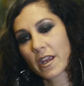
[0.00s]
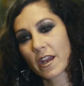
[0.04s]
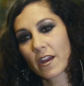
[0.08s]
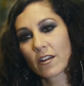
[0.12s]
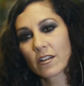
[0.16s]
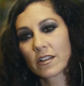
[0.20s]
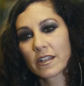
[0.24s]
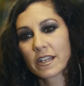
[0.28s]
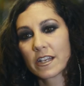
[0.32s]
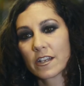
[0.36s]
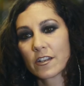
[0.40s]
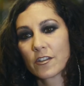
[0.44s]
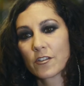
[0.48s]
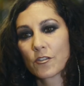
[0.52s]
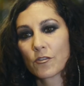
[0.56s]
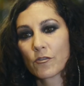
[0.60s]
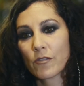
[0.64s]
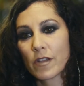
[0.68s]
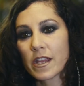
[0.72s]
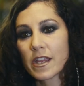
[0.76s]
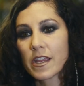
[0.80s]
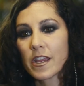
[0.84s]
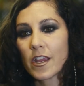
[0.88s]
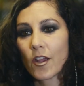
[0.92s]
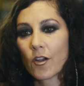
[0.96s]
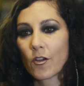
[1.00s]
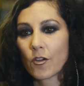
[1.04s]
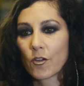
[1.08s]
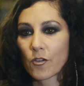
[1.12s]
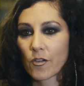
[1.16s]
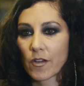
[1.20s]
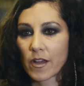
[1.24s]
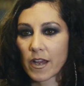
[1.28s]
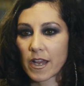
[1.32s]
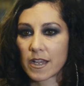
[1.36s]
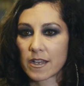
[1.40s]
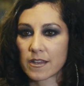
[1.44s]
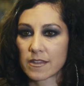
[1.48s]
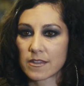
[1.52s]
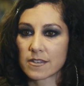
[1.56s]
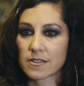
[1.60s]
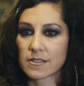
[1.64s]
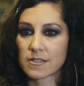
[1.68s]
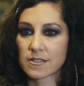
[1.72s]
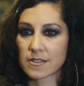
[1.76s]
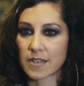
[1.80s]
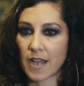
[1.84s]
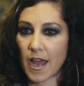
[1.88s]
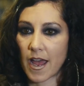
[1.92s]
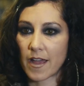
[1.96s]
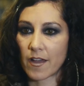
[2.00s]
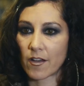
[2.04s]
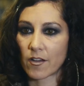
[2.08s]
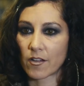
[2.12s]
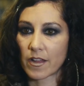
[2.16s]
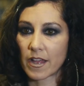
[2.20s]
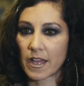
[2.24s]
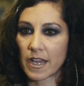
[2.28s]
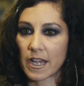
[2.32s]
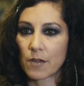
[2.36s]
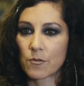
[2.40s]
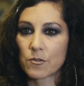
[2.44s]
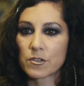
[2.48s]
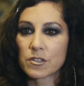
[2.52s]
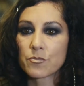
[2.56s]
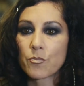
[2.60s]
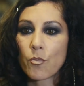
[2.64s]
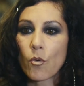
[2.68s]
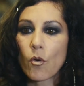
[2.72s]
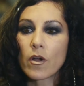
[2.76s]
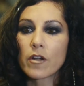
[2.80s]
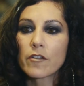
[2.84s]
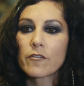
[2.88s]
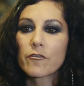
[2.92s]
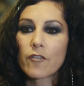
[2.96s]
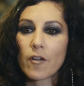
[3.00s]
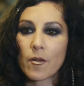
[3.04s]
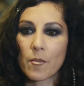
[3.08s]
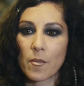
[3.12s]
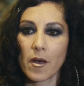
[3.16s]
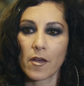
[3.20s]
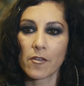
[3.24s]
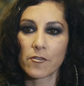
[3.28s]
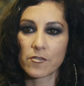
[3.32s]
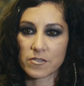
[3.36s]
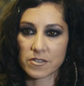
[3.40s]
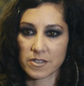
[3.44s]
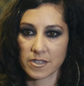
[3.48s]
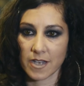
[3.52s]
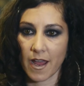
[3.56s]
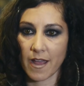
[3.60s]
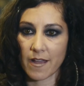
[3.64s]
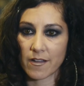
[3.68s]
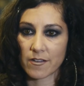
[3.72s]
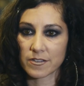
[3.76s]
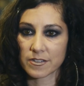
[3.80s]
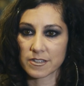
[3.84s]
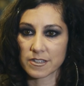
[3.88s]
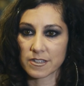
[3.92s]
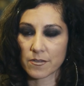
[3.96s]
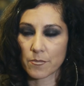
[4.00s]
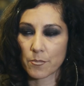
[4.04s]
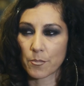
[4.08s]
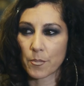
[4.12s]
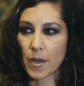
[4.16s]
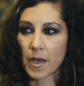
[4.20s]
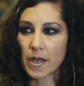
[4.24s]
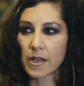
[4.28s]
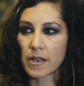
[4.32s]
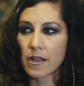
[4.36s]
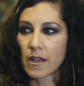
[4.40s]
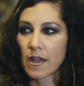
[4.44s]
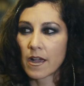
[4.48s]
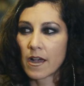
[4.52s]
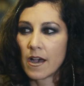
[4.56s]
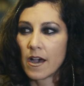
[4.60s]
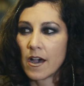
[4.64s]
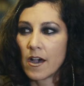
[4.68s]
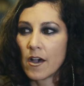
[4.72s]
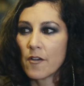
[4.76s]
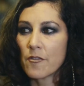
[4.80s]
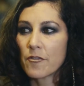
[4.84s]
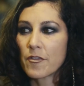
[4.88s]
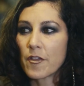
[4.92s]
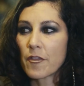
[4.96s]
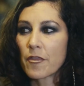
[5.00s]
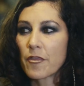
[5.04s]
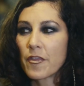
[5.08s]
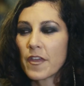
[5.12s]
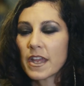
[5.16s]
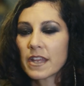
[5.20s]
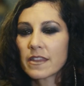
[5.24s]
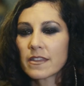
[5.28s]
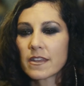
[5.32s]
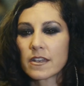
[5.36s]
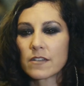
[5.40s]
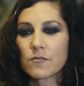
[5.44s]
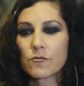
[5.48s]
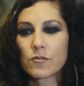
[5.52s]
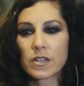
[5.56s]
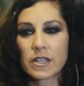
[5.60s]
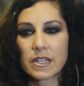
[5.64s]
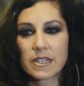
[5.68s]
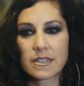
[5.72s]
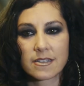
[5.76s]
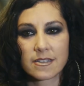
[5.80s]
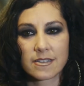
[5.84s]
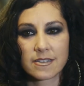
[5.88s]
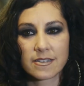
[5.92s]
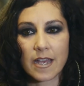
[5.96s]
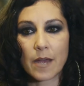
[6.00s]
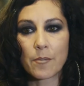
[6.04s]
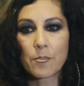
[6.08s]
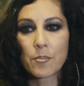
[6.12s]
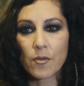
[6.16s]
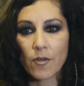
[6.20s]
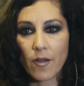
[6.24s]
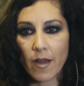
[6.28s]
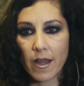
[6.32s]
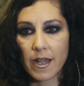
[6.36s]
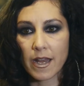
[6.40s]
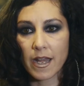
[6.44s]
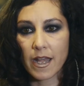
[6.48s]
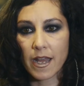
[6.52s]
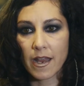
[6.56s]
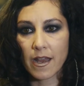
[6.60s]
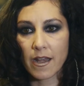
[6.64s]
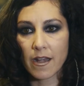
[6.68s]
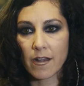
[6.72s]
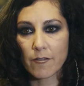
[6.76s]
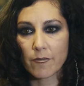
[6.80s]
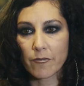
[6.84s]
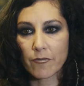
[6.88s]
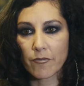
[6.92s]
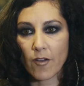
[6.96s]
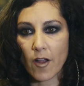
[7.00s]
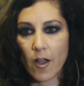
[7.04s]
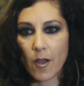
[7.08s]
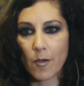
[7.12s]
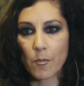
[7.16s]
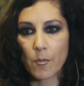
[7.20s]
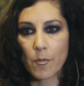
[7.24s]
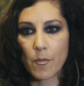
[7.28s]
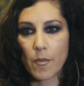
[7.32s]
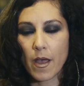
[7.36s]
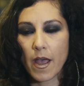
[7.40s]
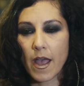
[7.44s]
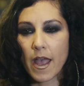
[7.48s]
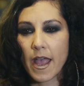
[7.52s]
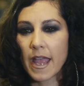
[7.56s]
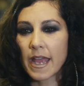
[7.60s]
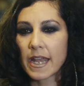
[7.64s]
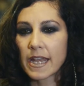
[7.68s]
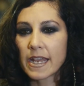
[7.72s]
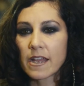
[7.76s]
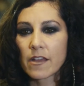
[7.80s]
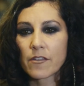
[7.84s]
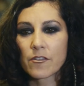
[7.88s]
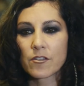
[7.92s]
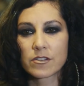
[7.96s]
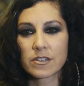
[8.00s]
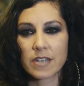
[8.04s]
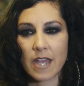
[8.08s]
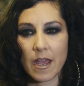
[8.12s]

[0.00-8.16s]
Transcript: Carolina Noricchio created this style, and it was born from other styles. But the thing that really separated it from any other